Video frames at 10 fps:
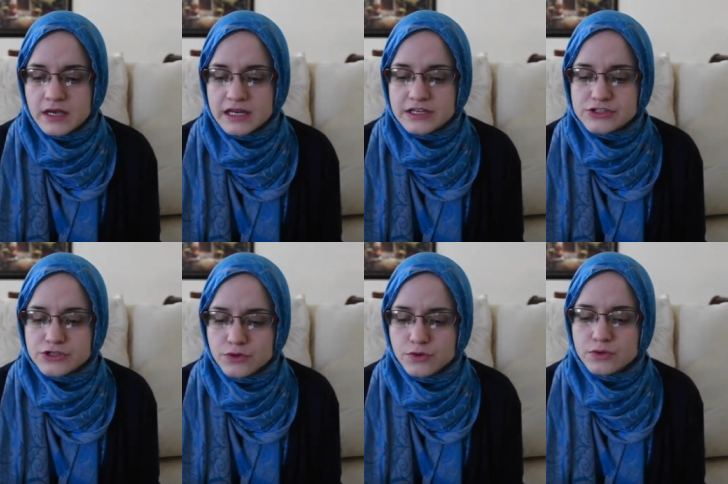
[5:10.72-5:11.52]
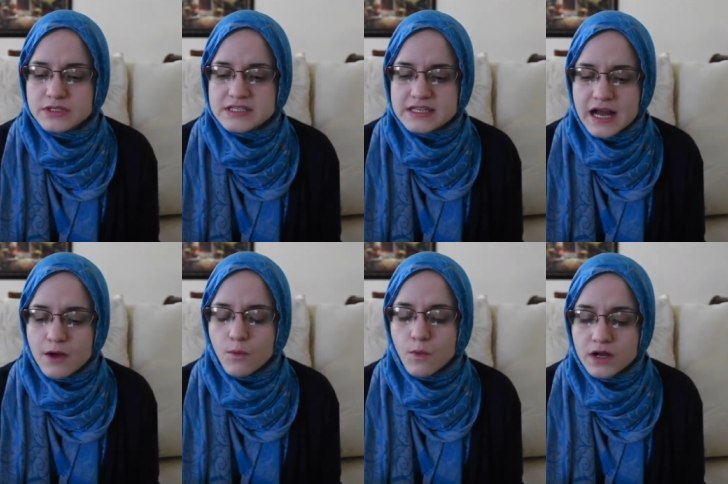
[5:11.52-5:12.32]
It is you who does
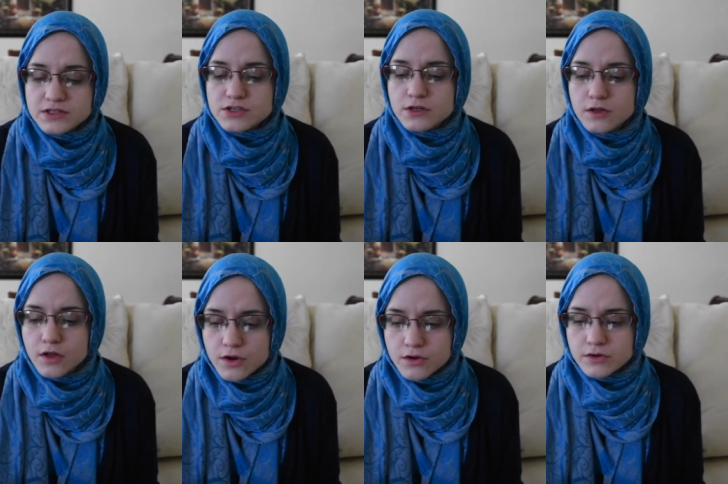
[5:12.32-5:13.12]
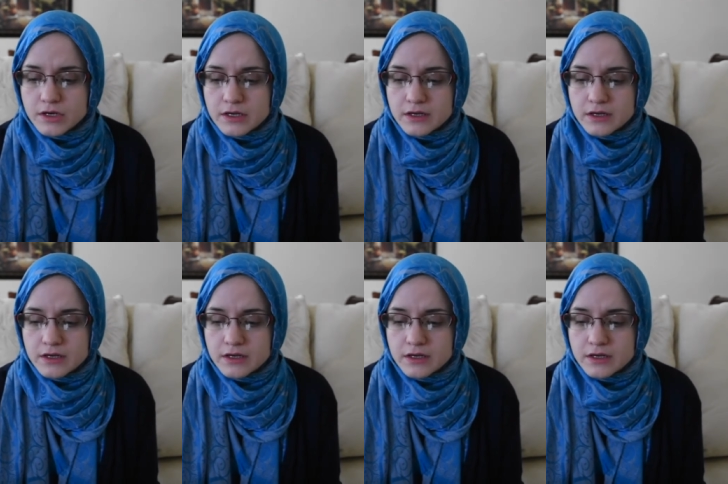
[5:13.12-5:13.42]
not want to learn.